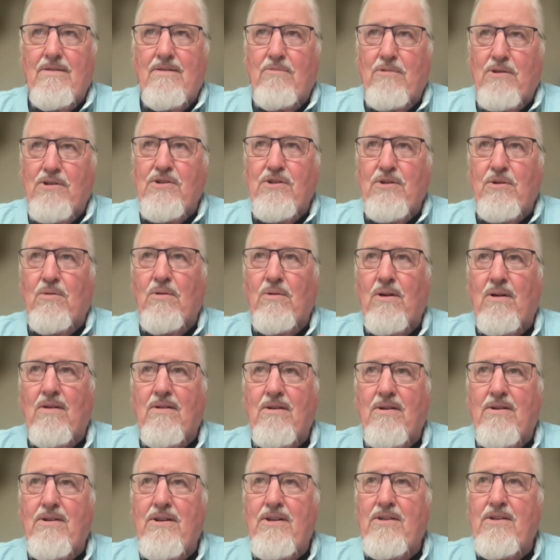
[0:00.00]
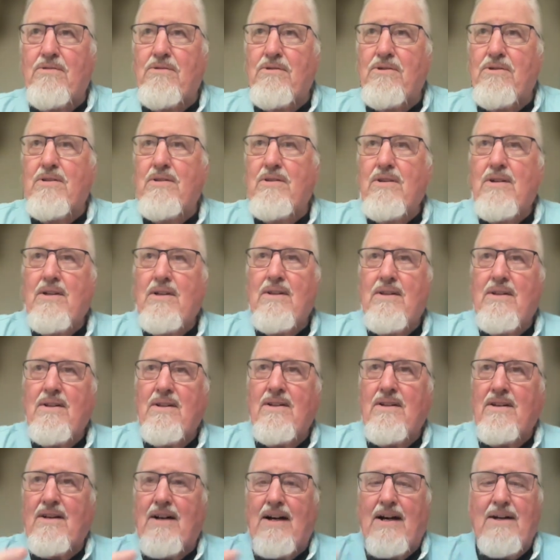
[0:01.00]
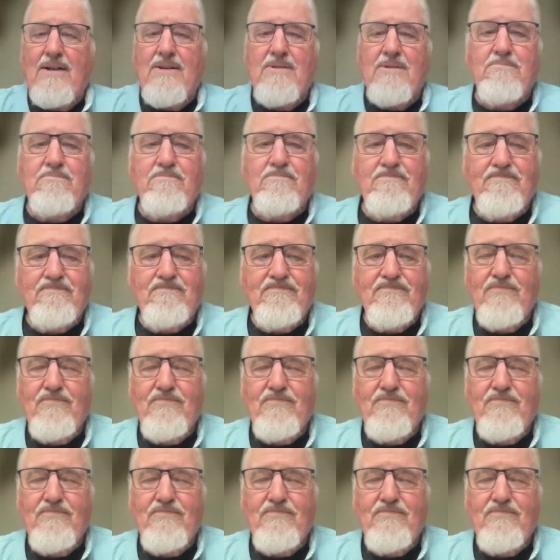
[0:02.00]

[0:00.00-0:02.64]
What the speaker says: was no longer used. Good,